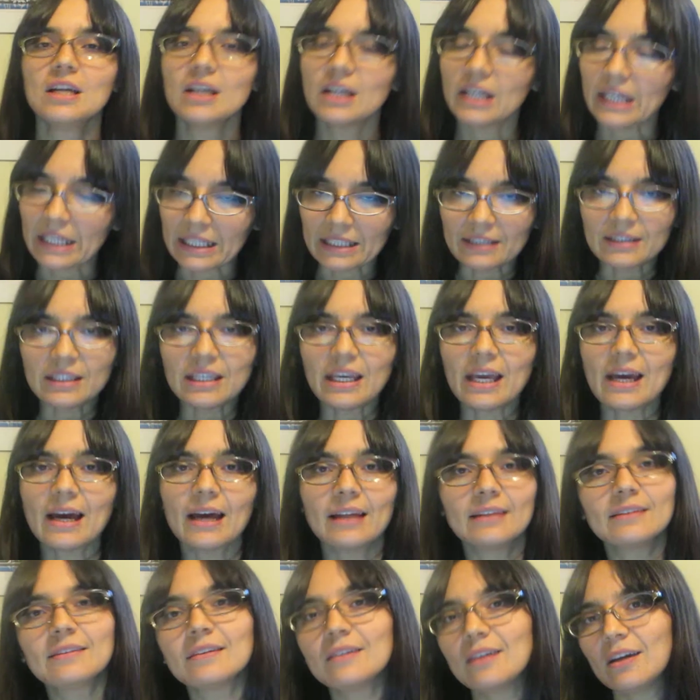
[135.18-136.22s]
In the
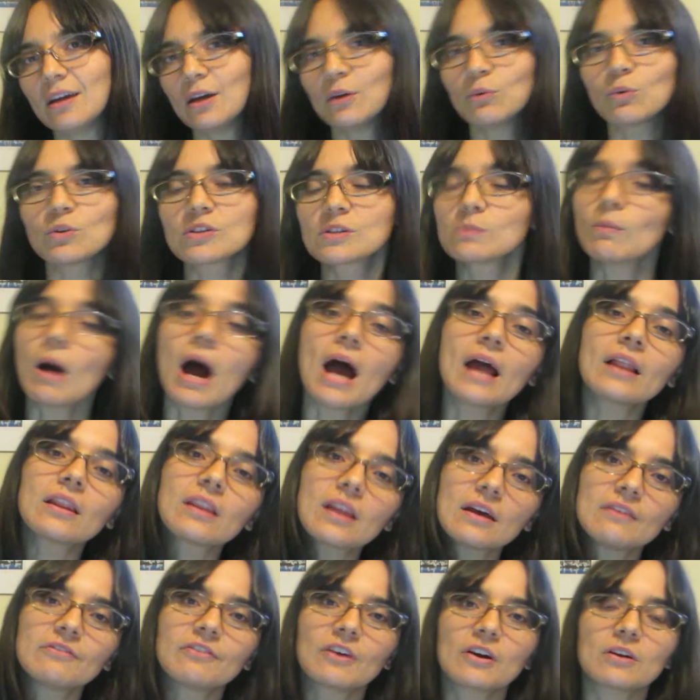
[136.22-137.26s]
end, it was my
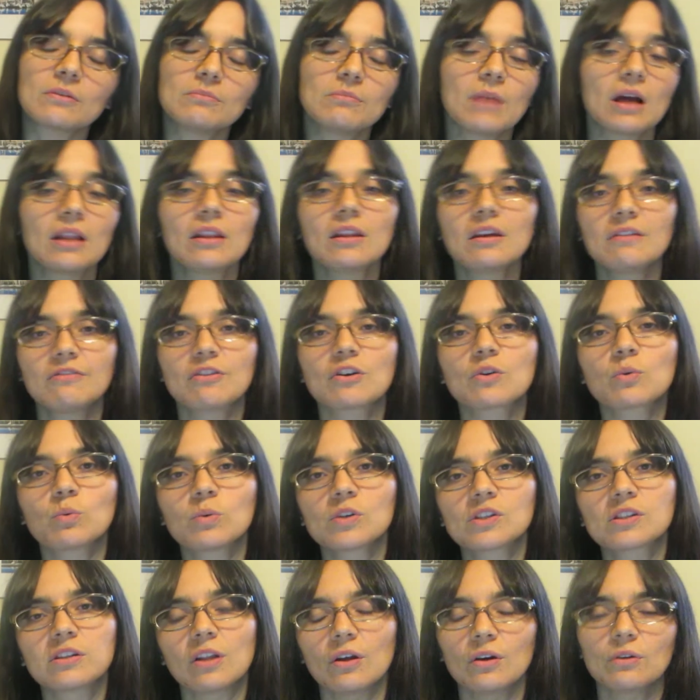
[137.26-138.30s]
liver. My liver
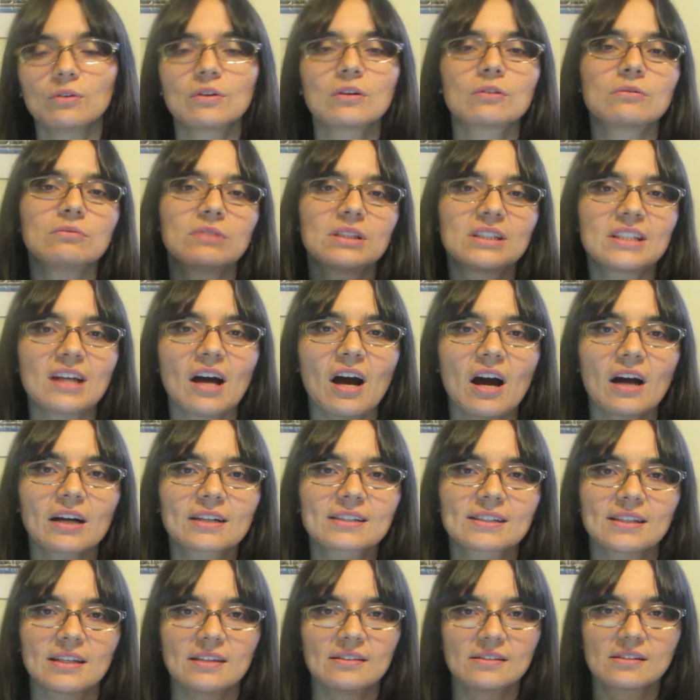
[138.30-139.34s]
was loaded with
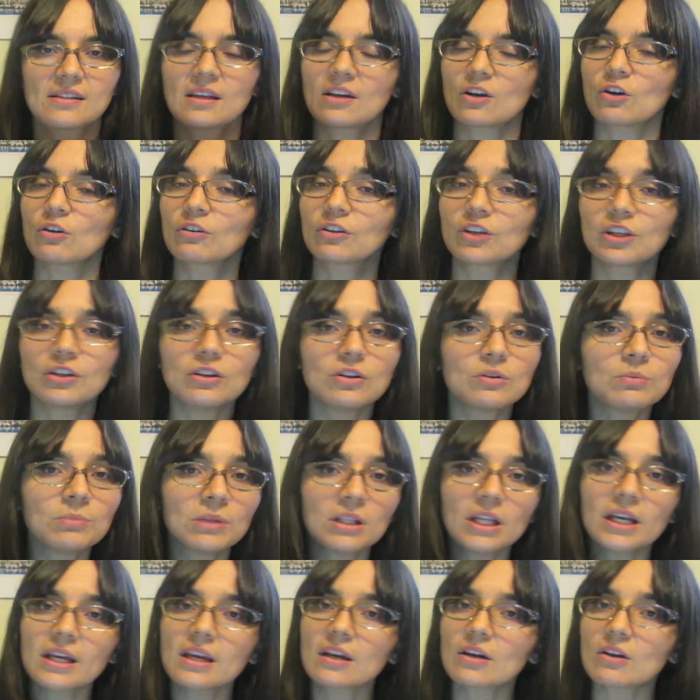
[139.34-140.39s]
toxins that
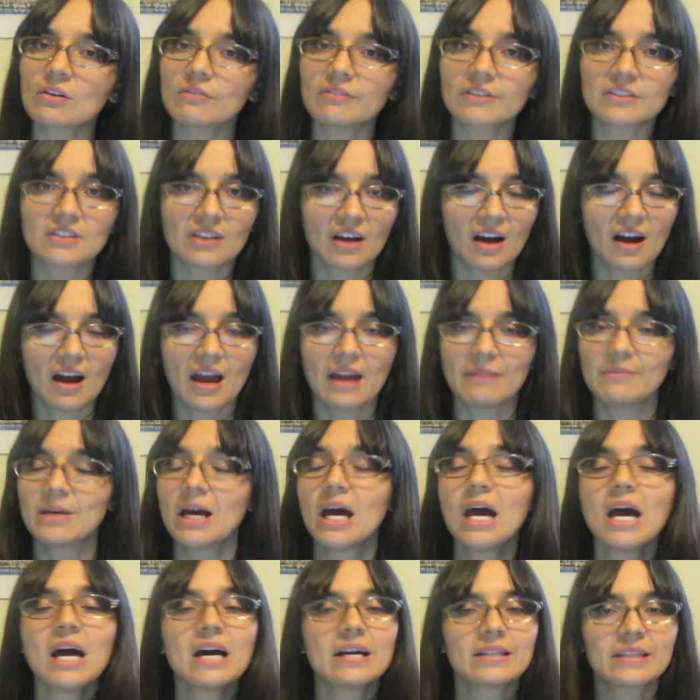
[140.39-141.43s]
accumulated over time
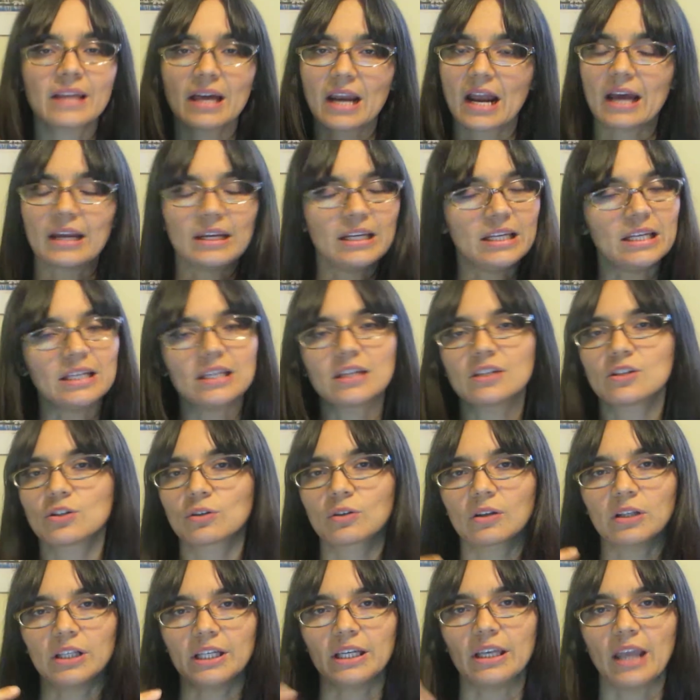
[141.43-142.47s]
that I needed to
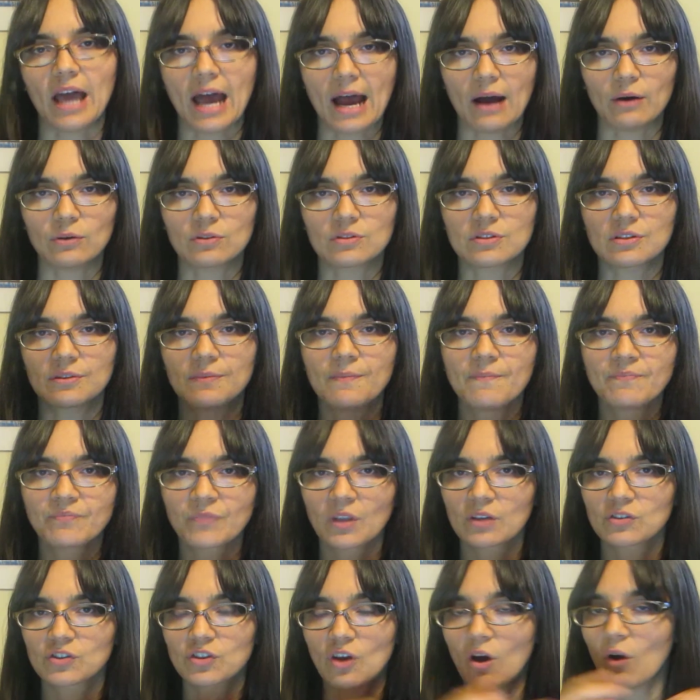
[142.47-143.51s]
clean out.
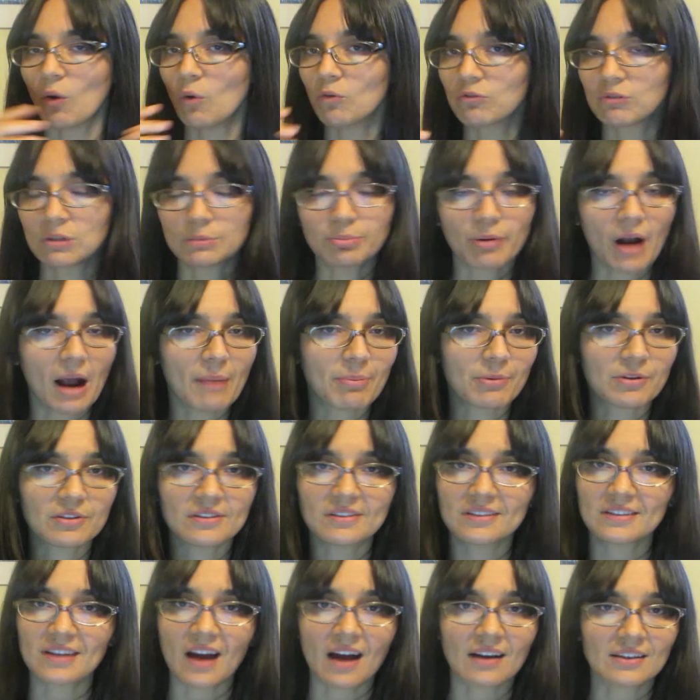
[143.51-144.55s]
So with proper
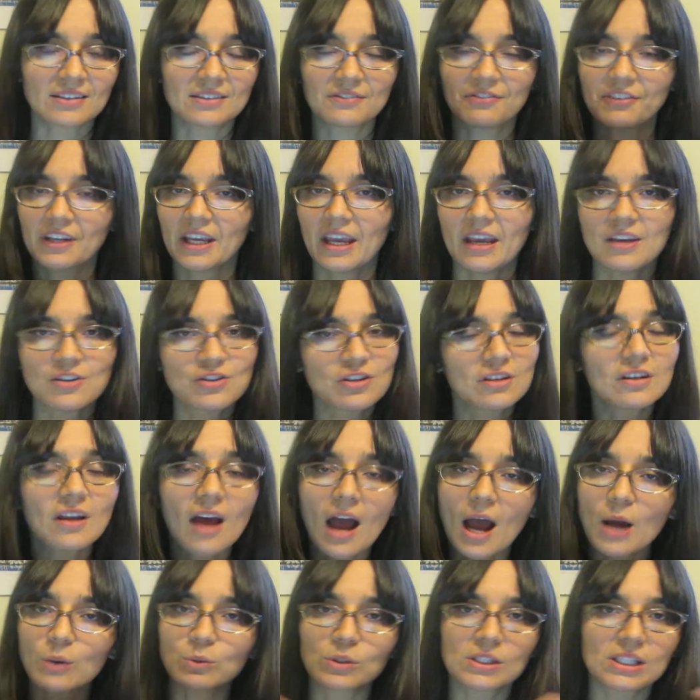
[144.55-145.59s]
detoxification,
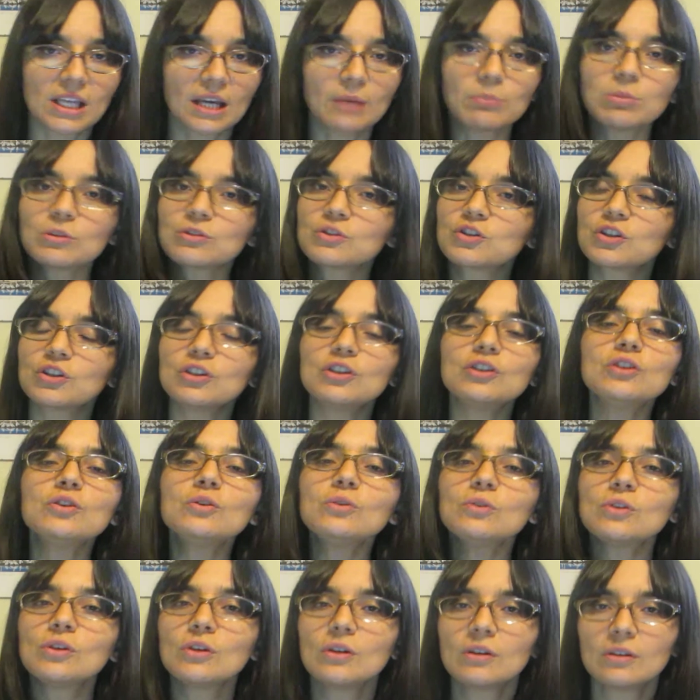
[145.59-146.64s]
I was able
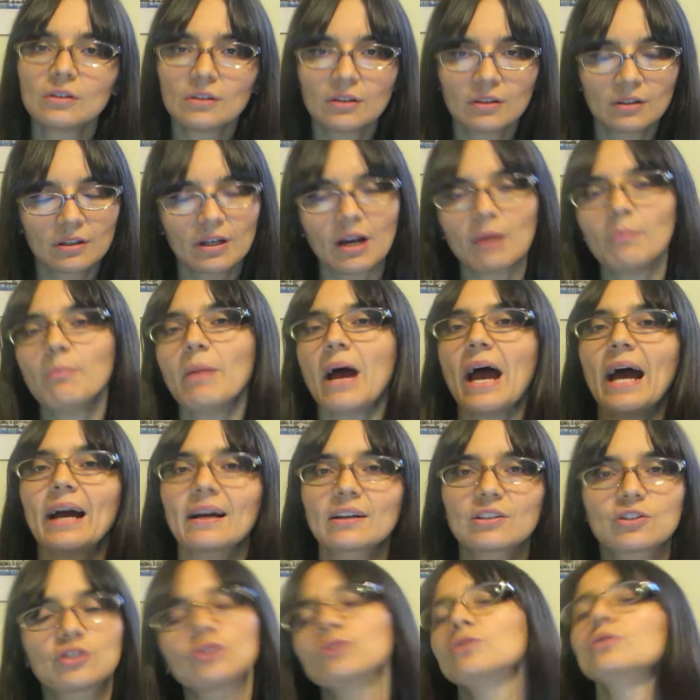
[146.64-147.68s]
to come
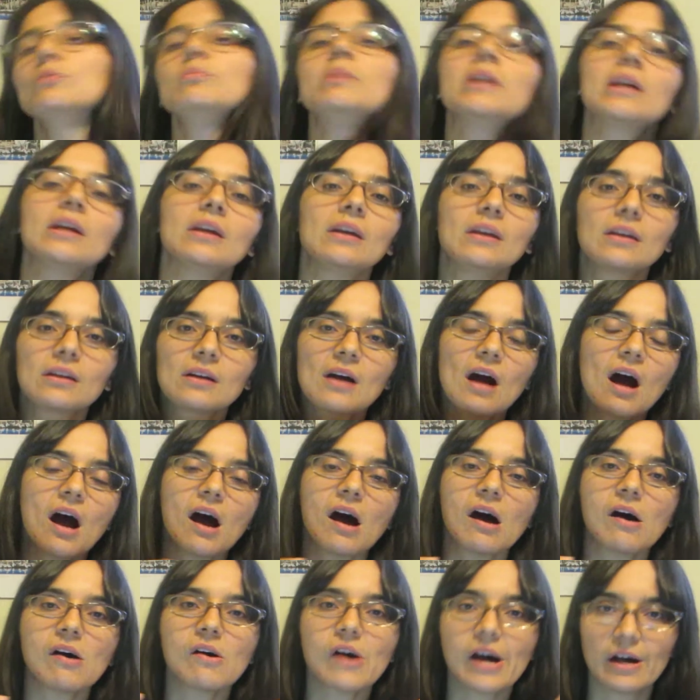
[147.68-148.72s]
back to being
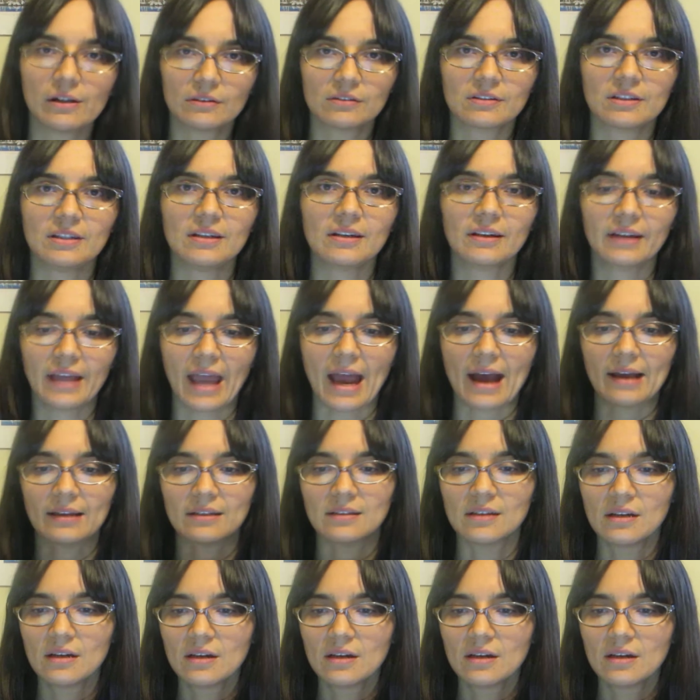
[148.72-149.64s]
healthy again.